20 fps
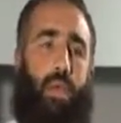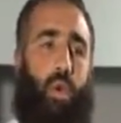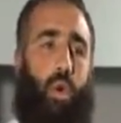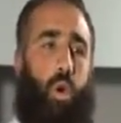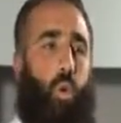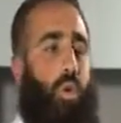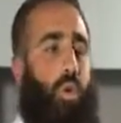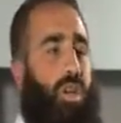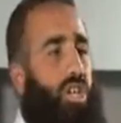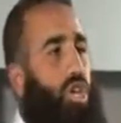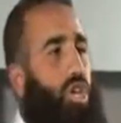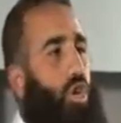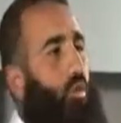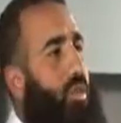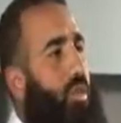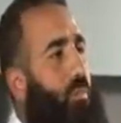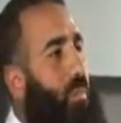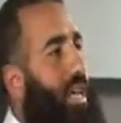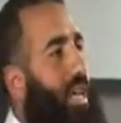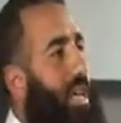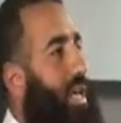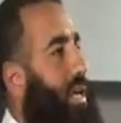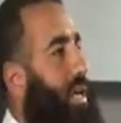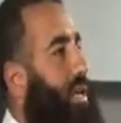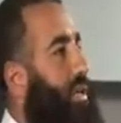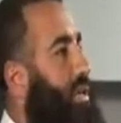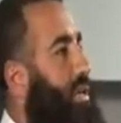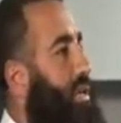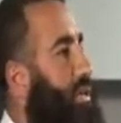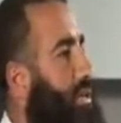when she would be
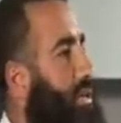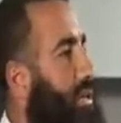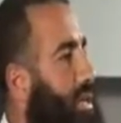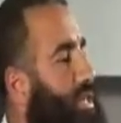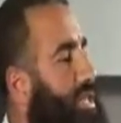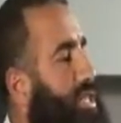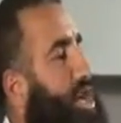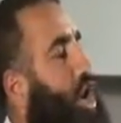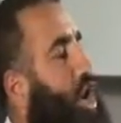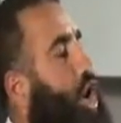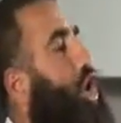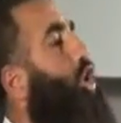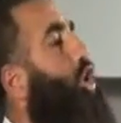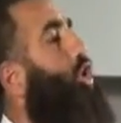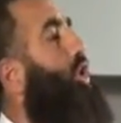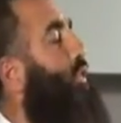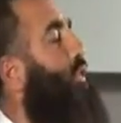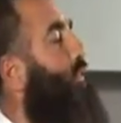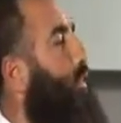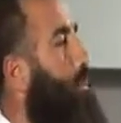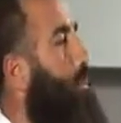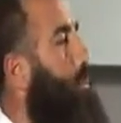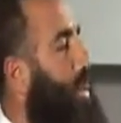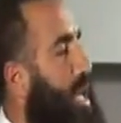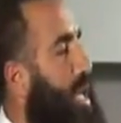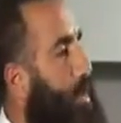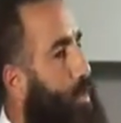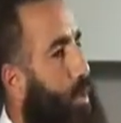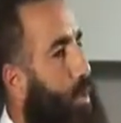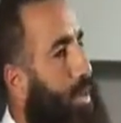secluded from
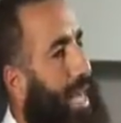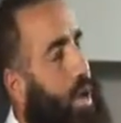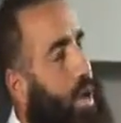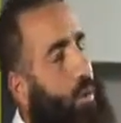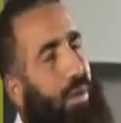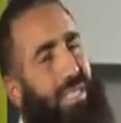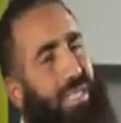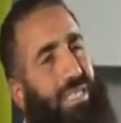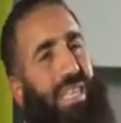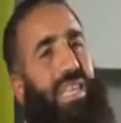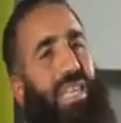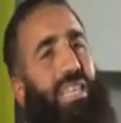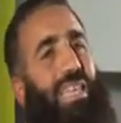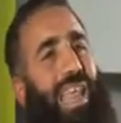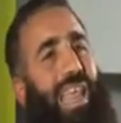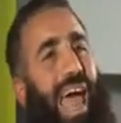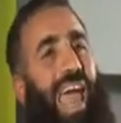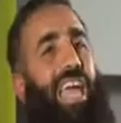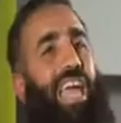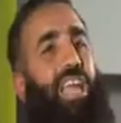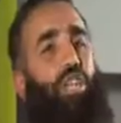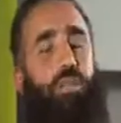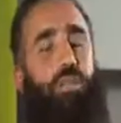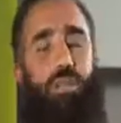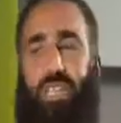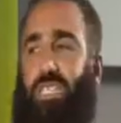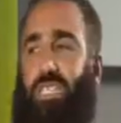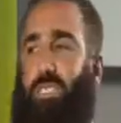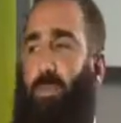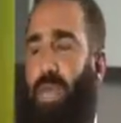people, He will send an angel
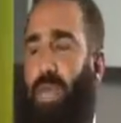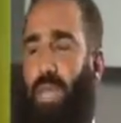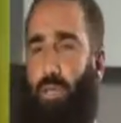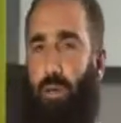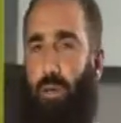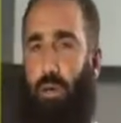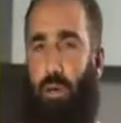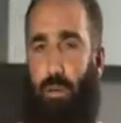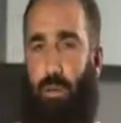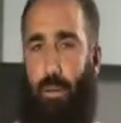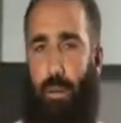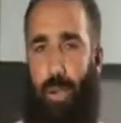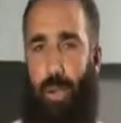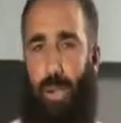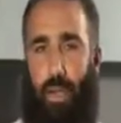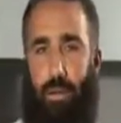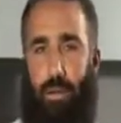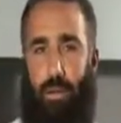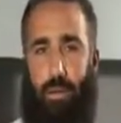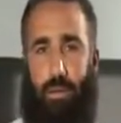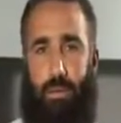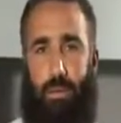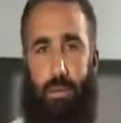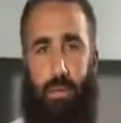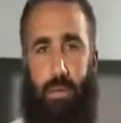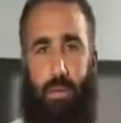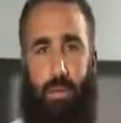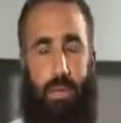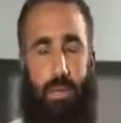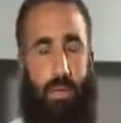to speak to her.
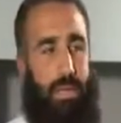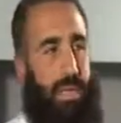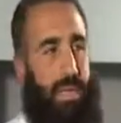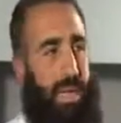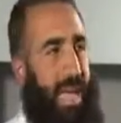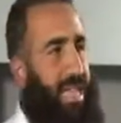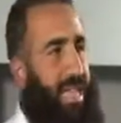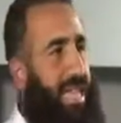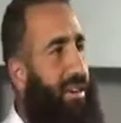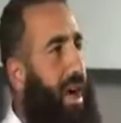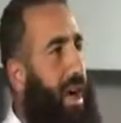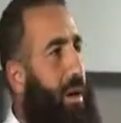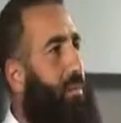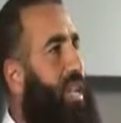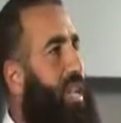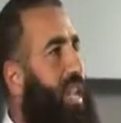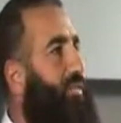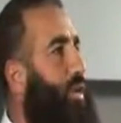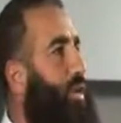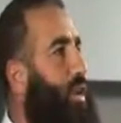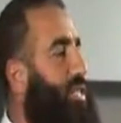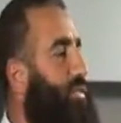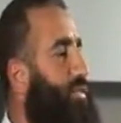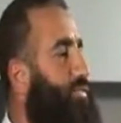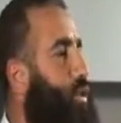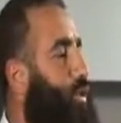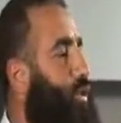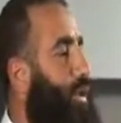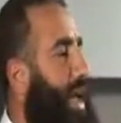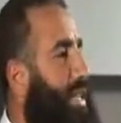And there are many verses of
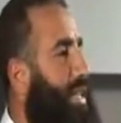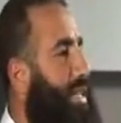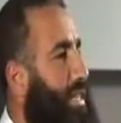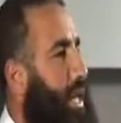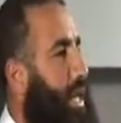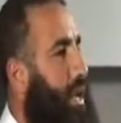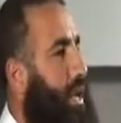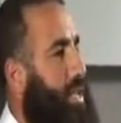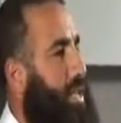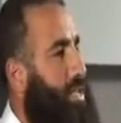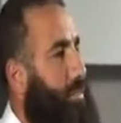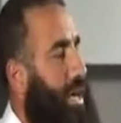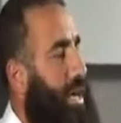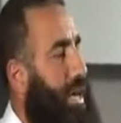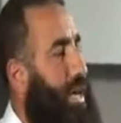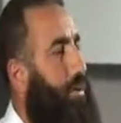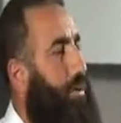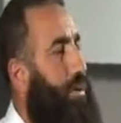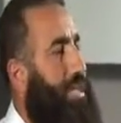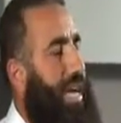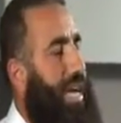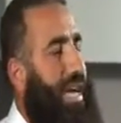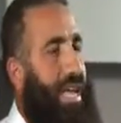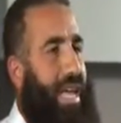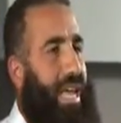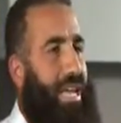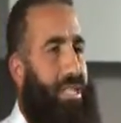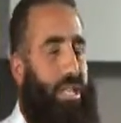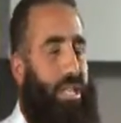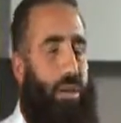the Quran that Allah subhanahu wa ta'ala
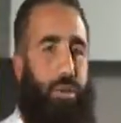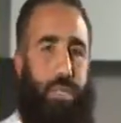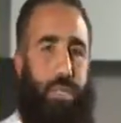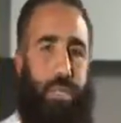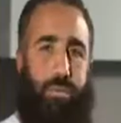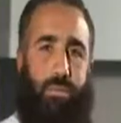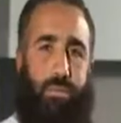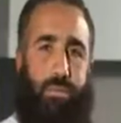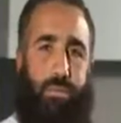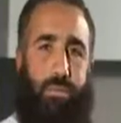has chosen.